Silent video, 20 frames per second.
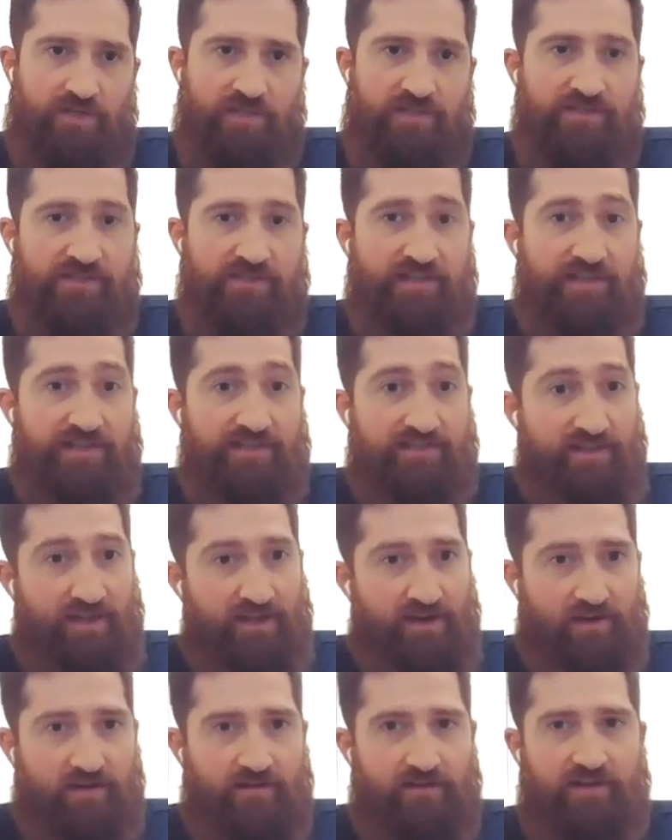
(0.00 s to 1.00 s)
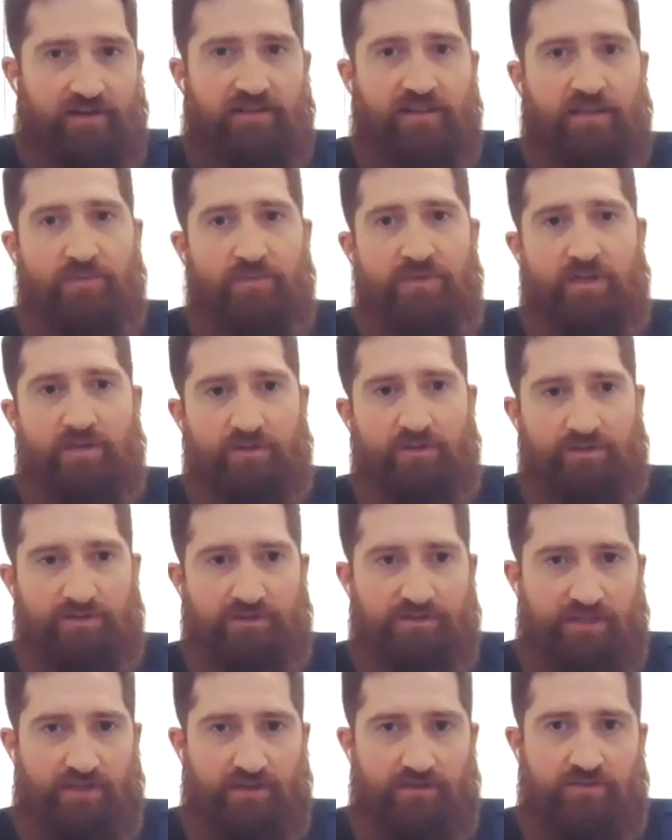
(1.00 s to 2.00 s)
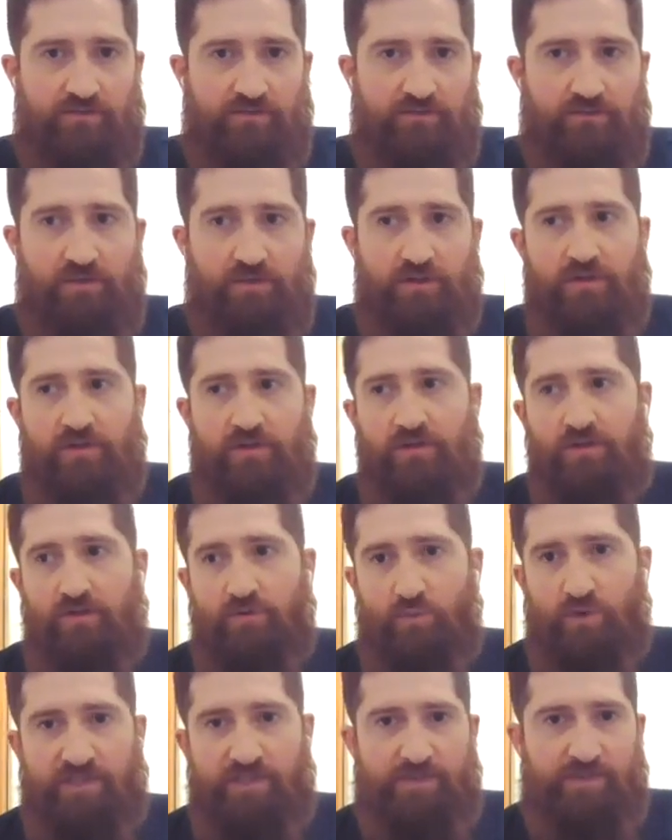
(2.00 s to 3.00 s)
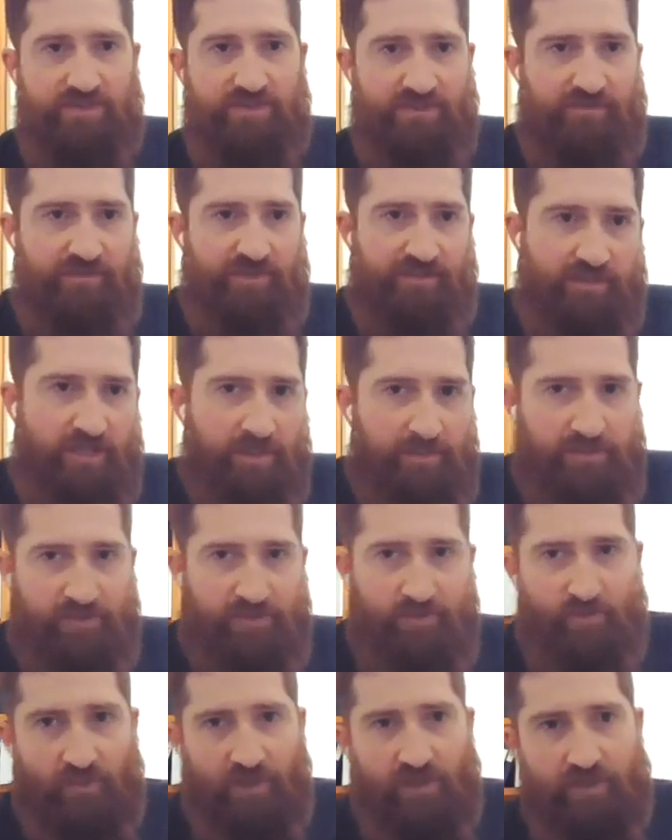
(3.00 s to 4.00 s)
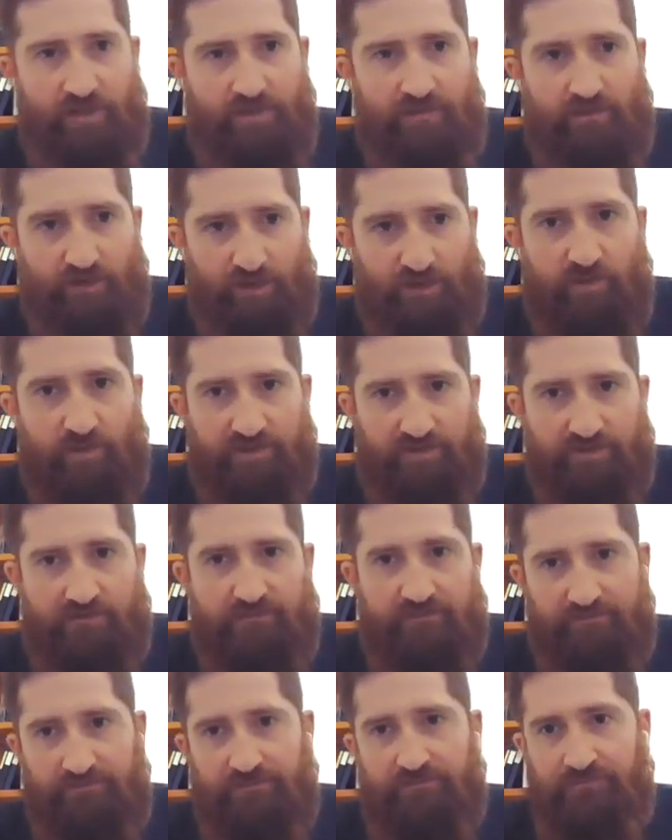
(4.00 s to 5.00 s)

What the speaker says: we can say it's there, and then we can also tell you what specific types of Borrelia are present.